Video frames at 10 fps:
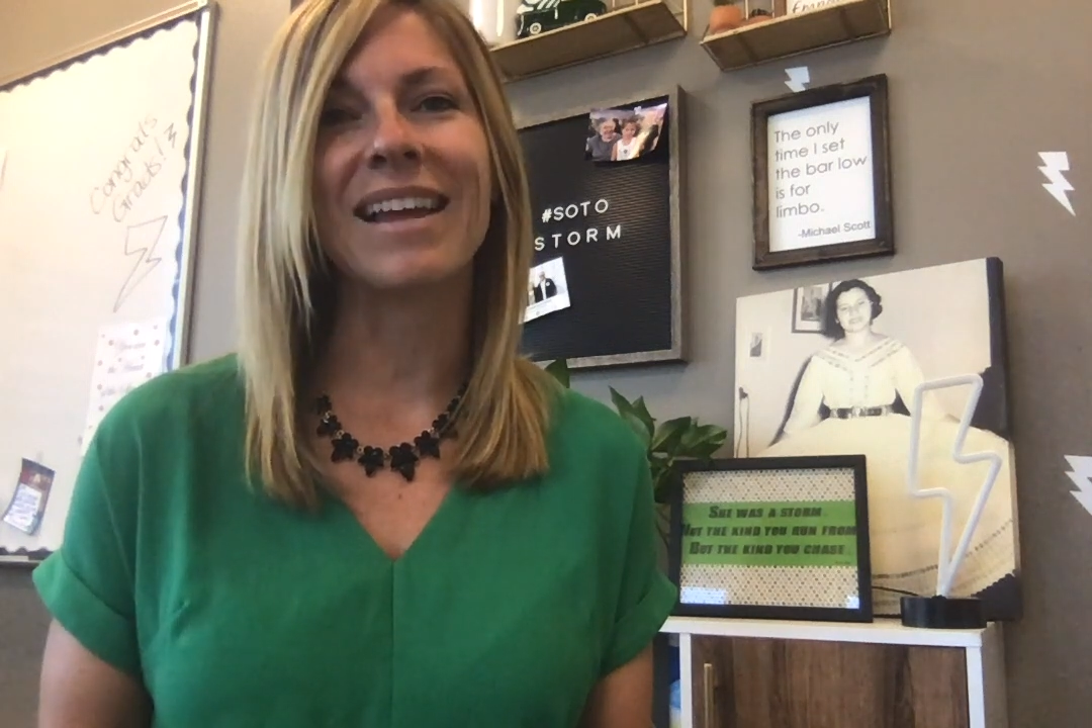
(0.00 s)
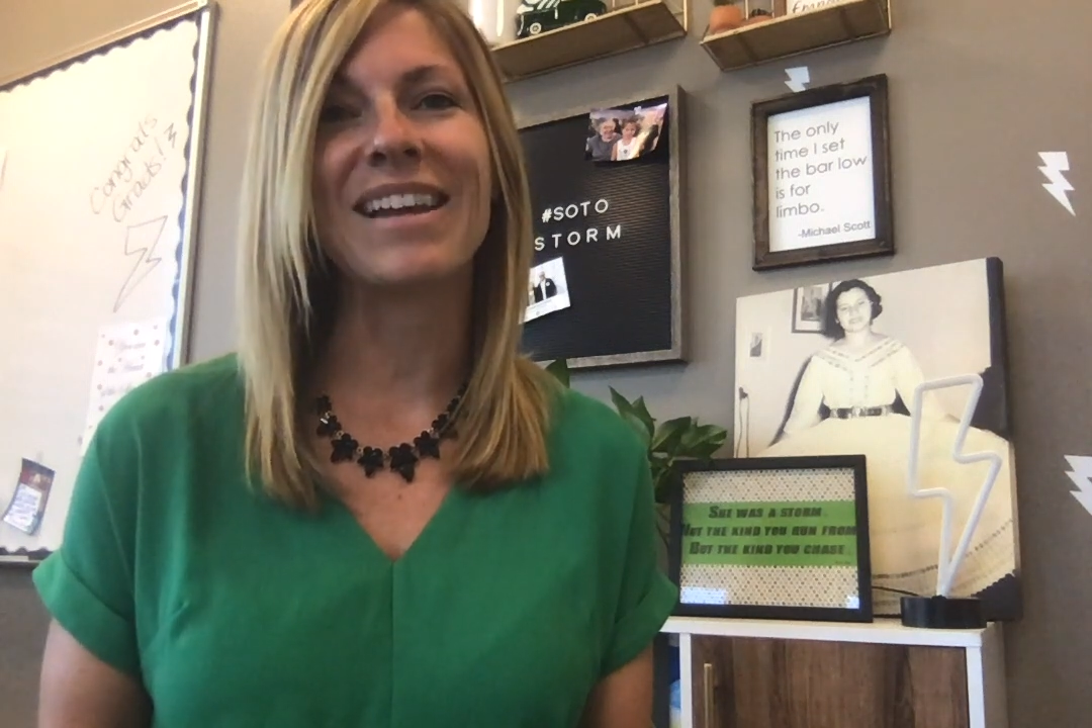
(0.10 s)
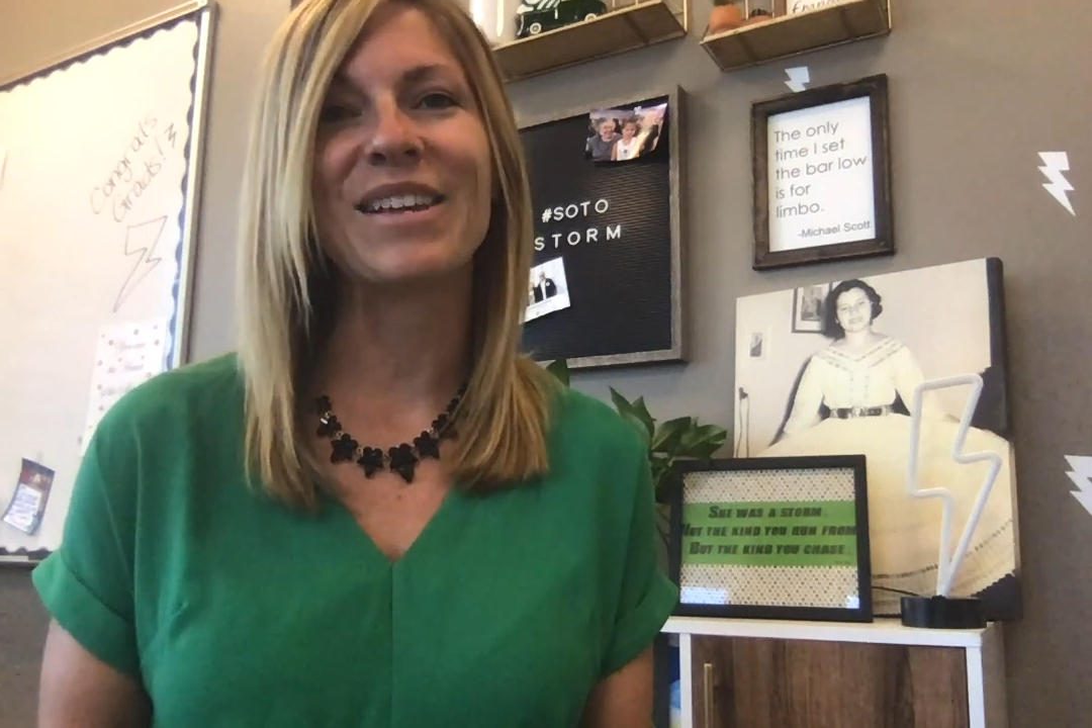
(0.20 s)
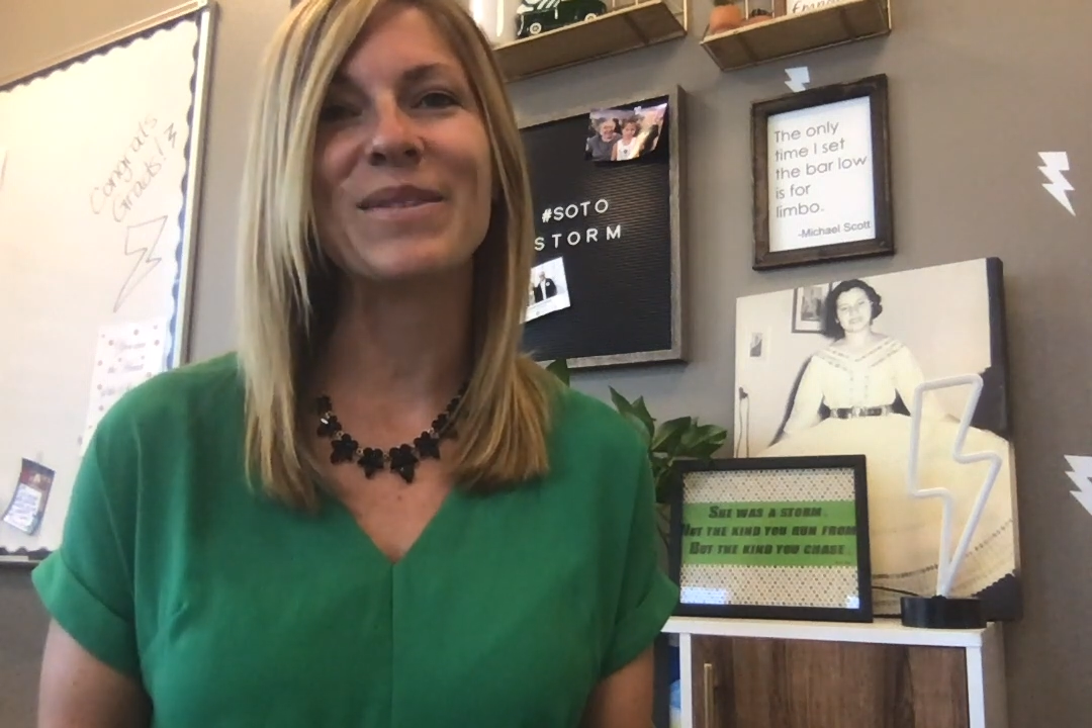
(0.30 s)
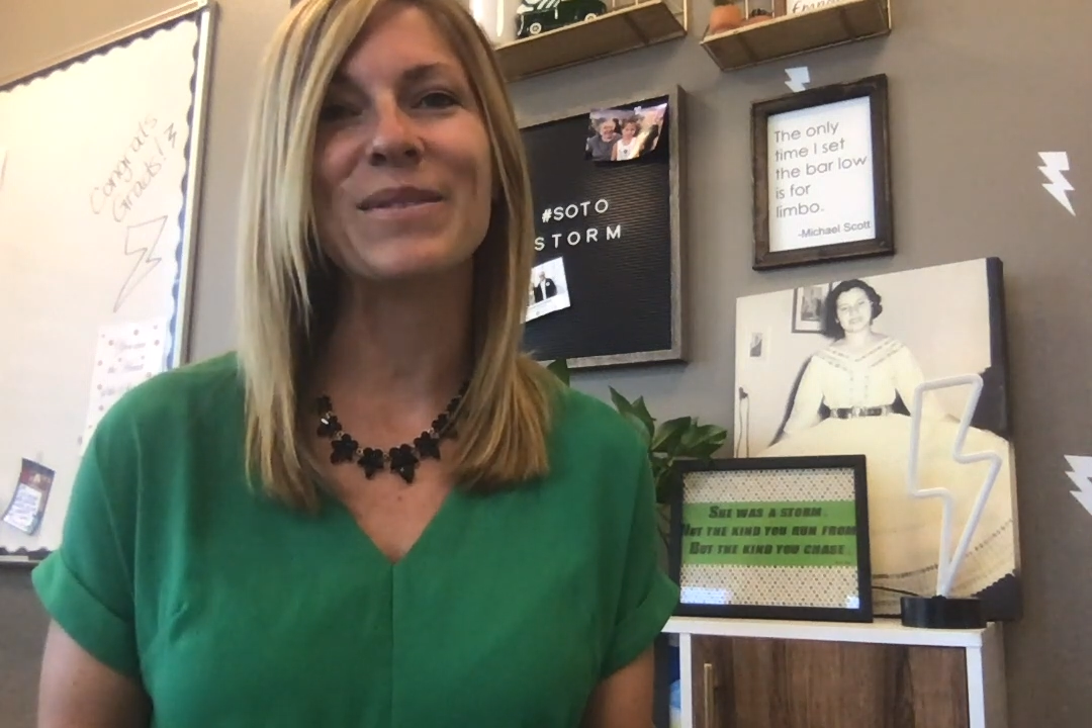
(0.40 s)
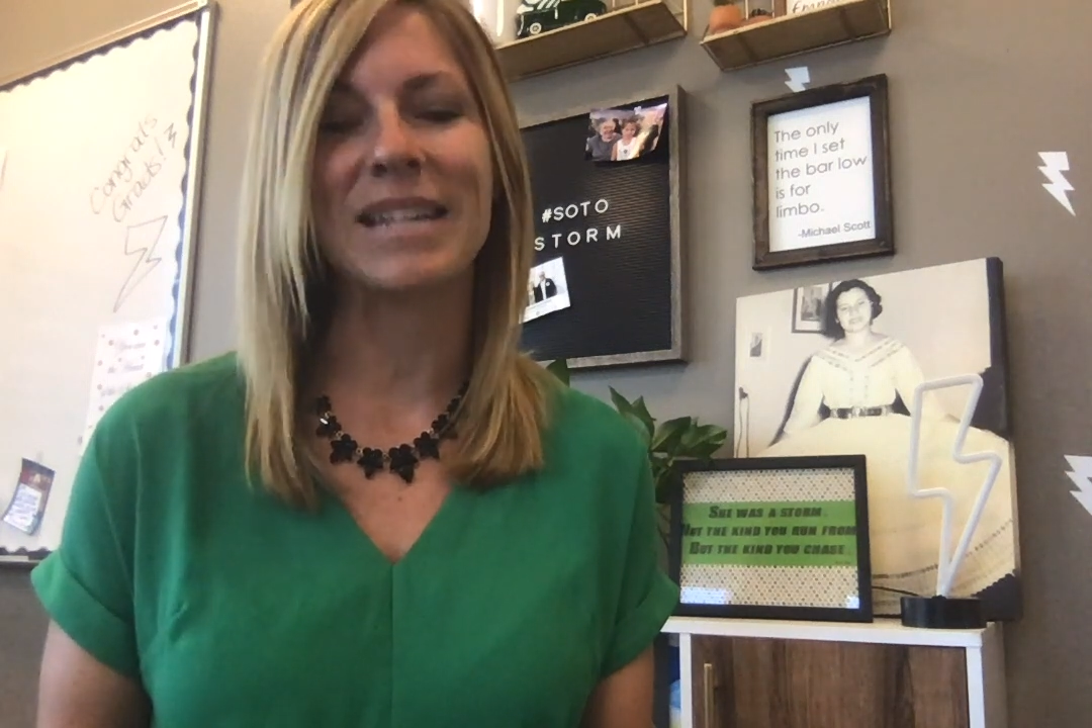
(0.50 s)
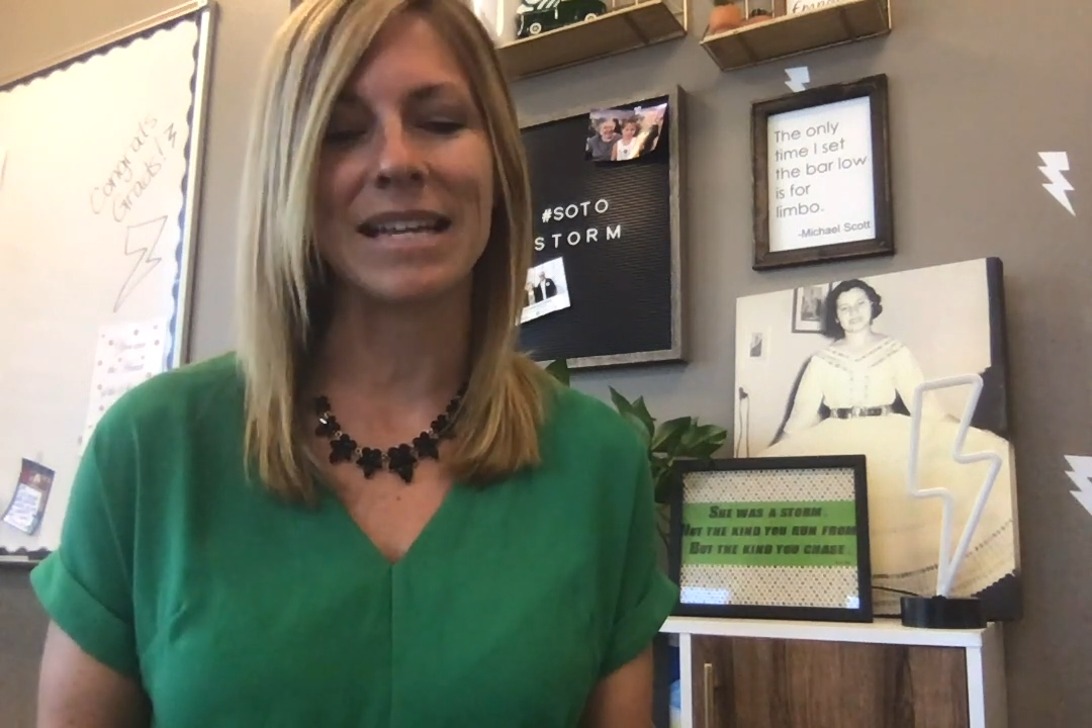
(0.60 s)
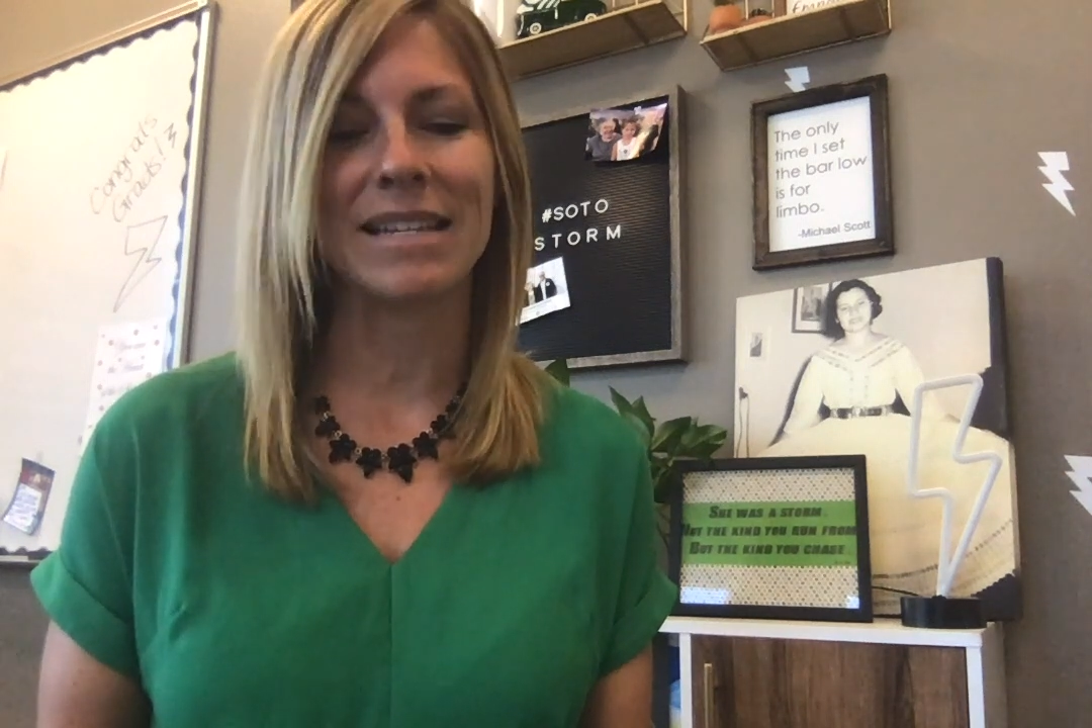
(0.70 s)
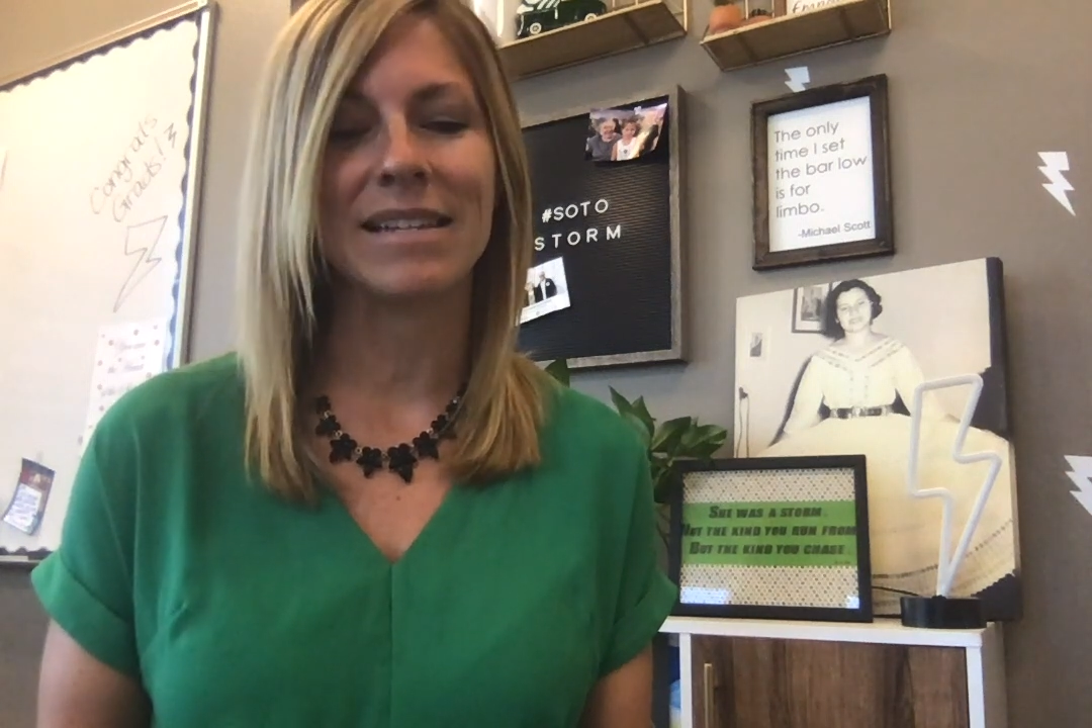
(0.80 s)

and used it